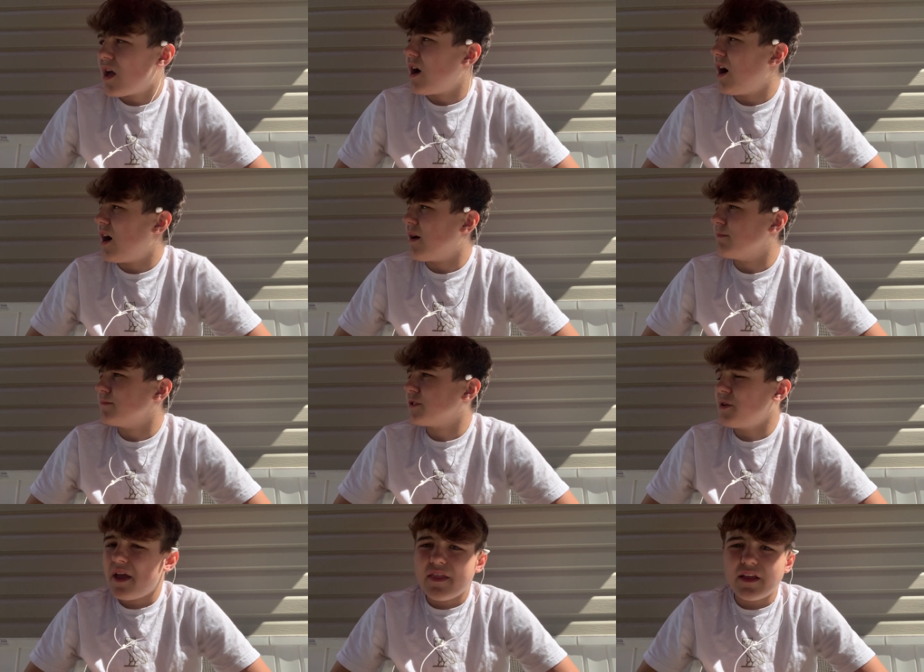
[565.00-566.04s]

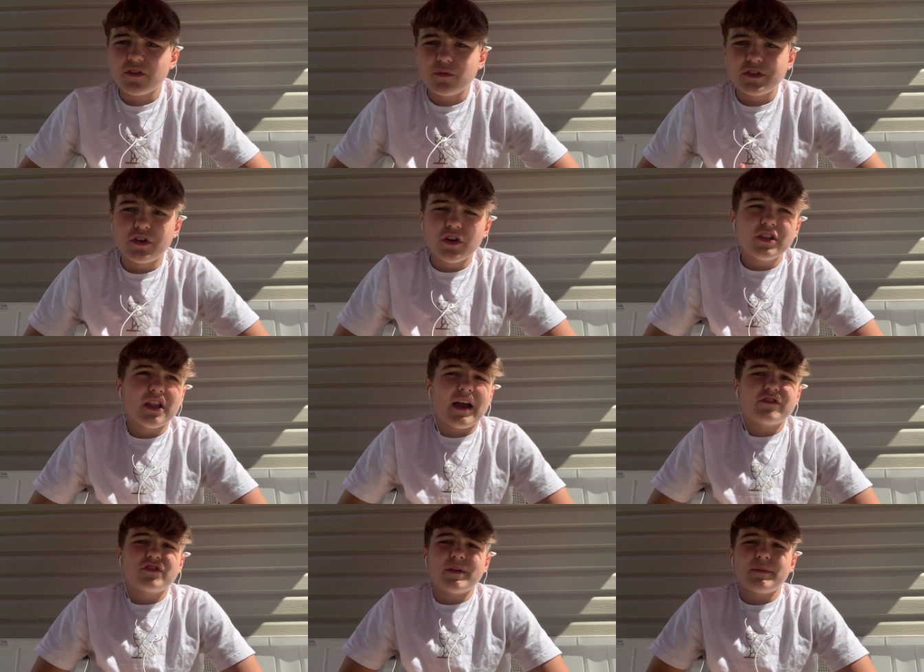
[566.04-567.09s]
So yeah, that's always good.
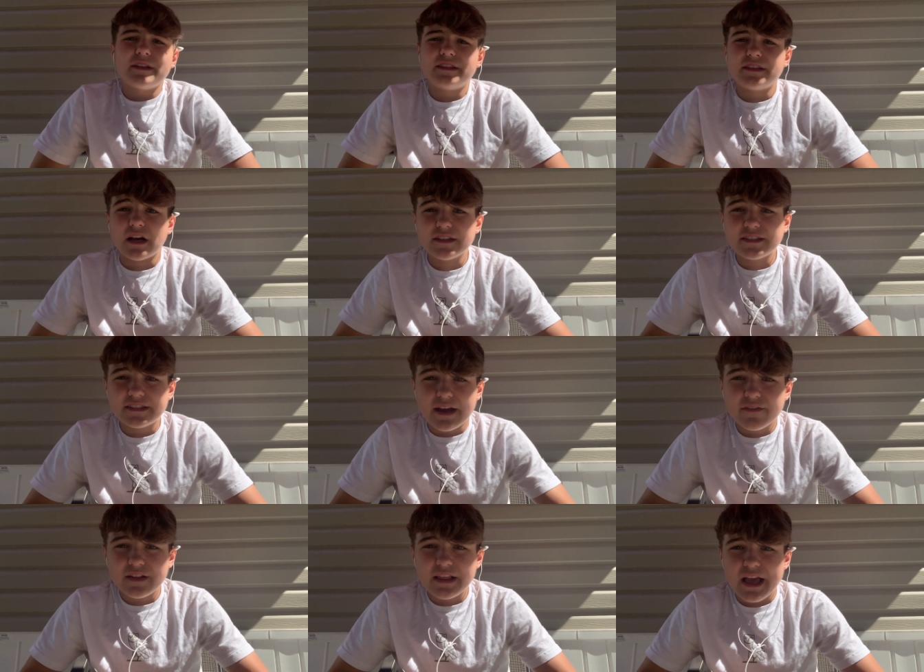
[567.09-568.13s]
Live streaming does
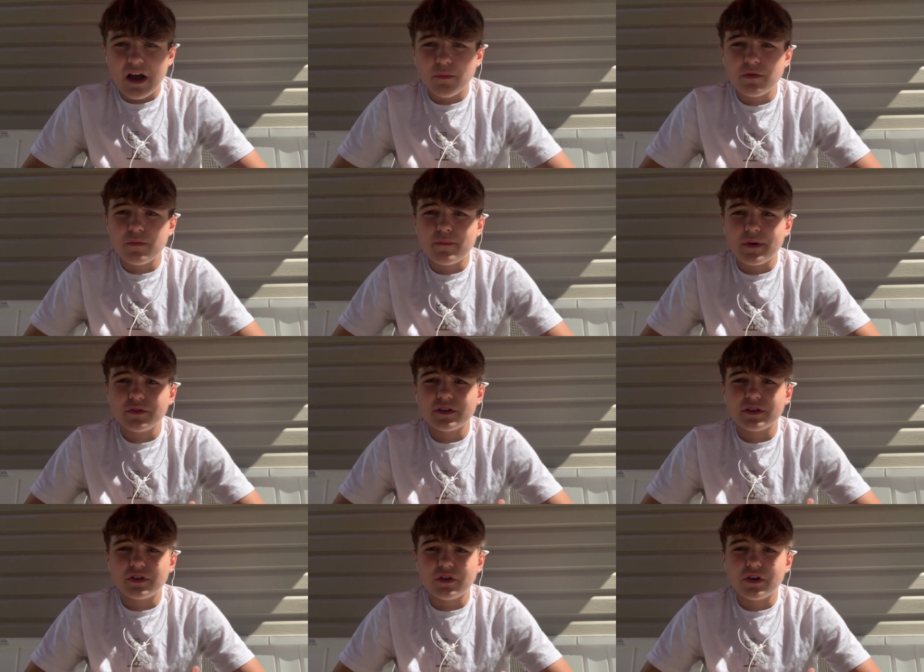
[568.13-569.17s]
definitely help you build
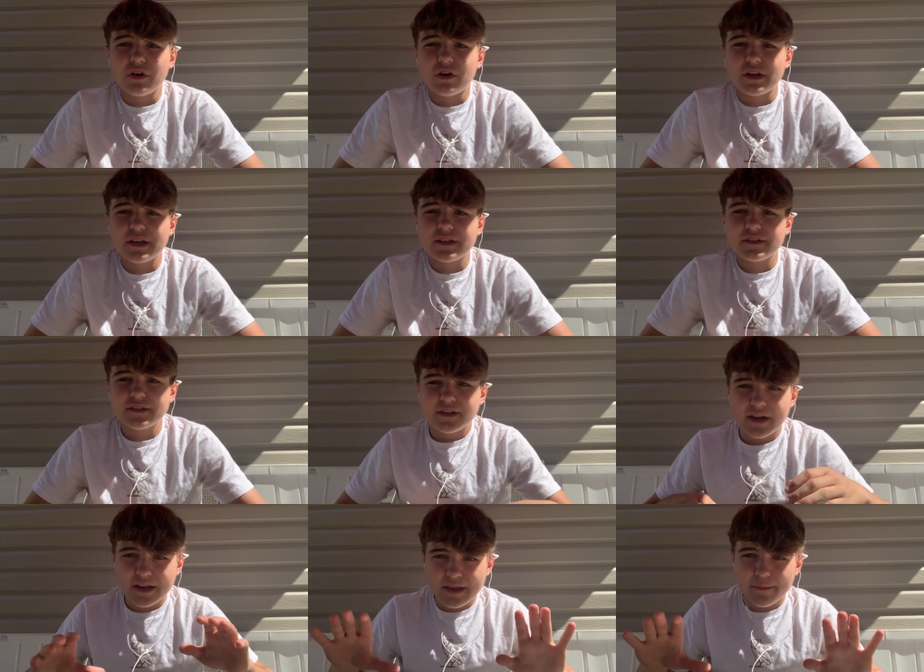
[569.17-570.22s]
a good audience.
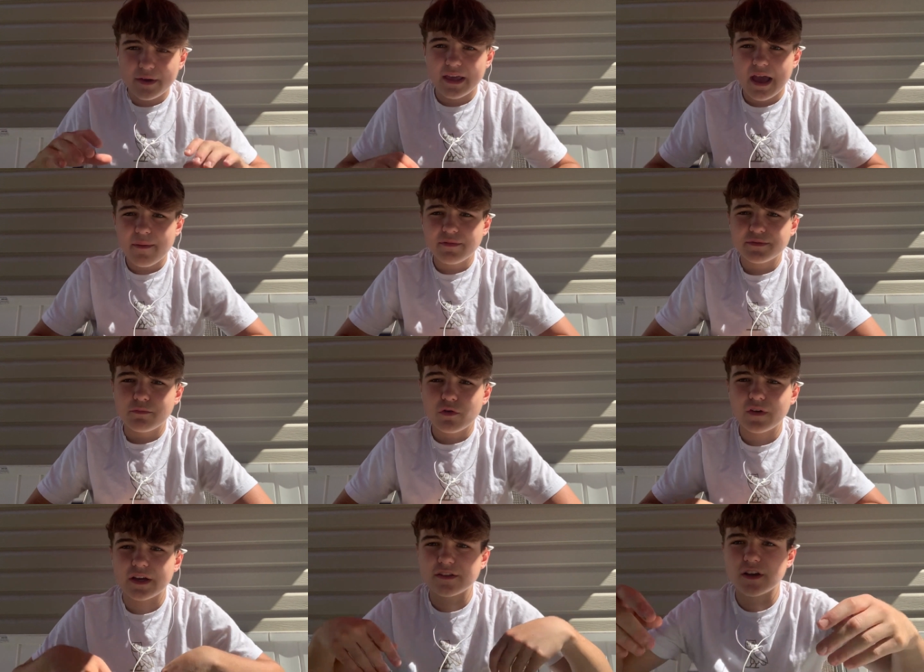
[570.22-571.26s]
My camera's
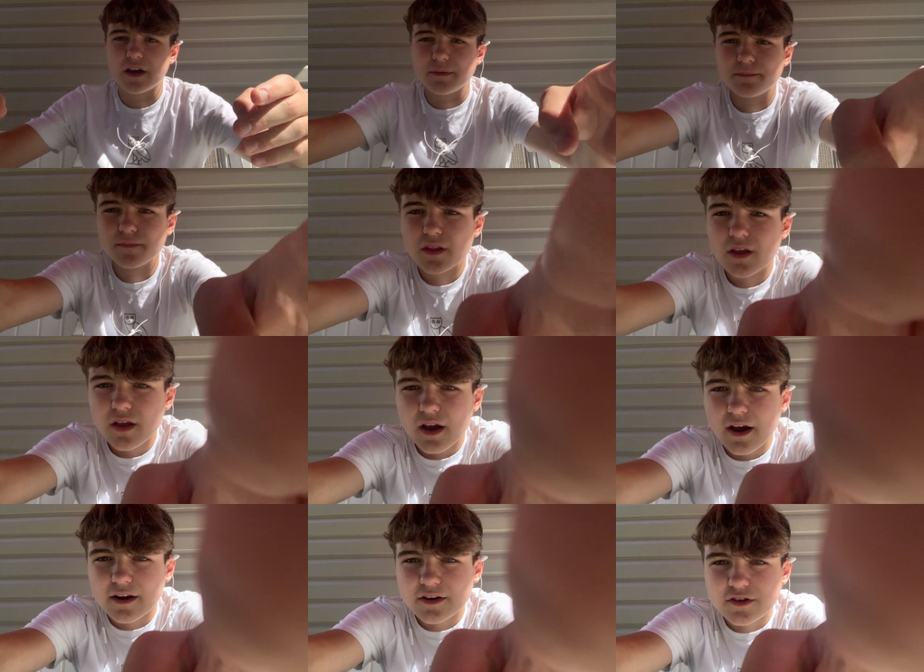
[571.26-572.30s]
moving a ton.
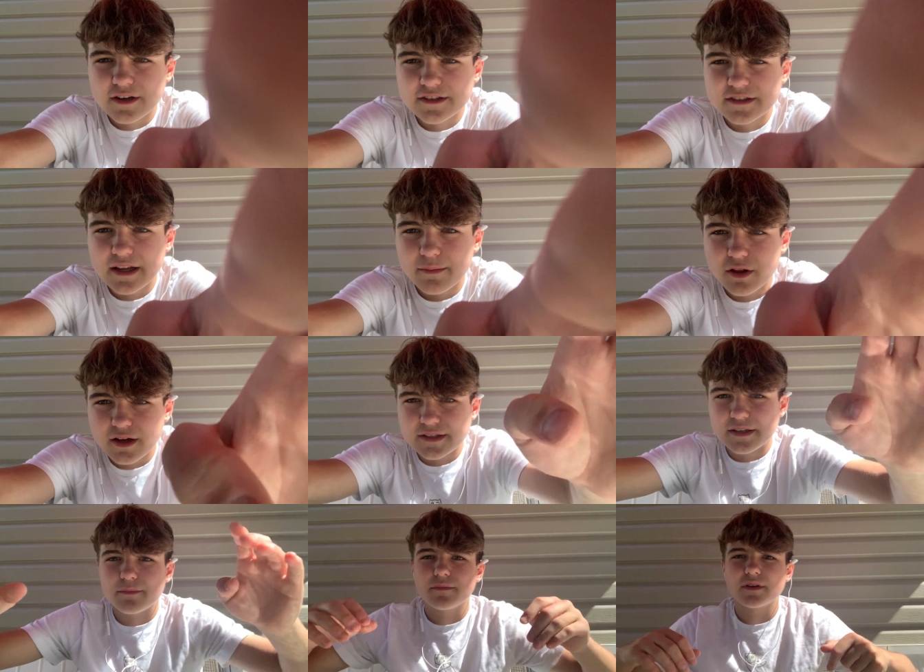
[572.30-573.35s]
I gotta try to stabilize
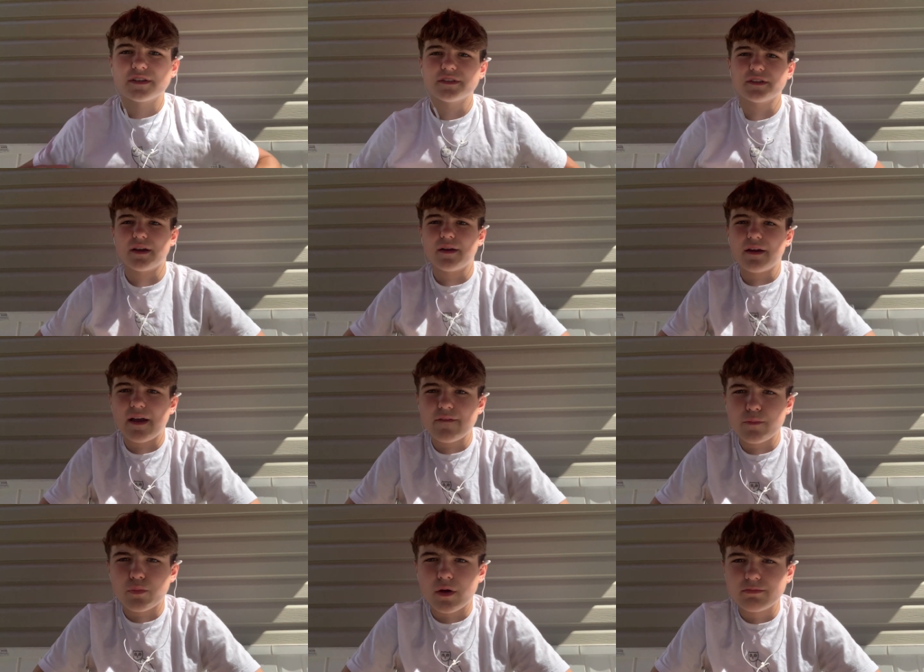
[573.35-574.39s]
it because I have
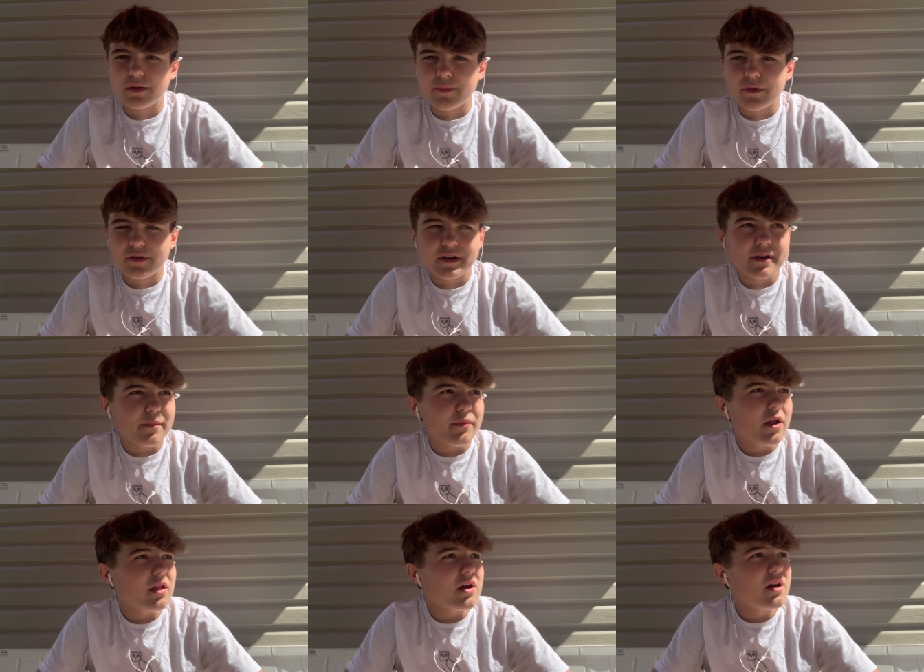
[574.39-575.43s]
it propped up on an
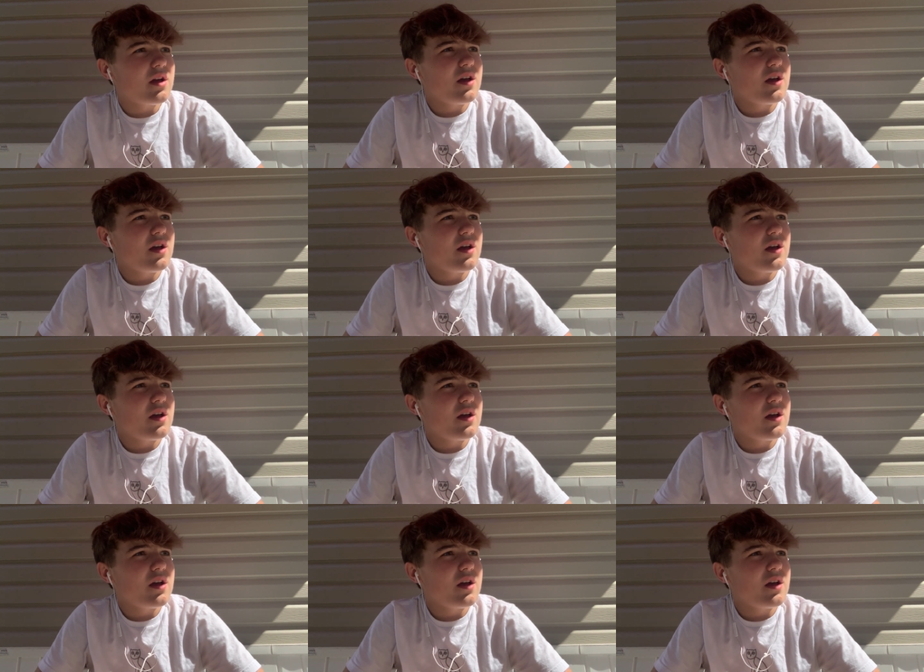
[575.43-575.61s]
umbrella.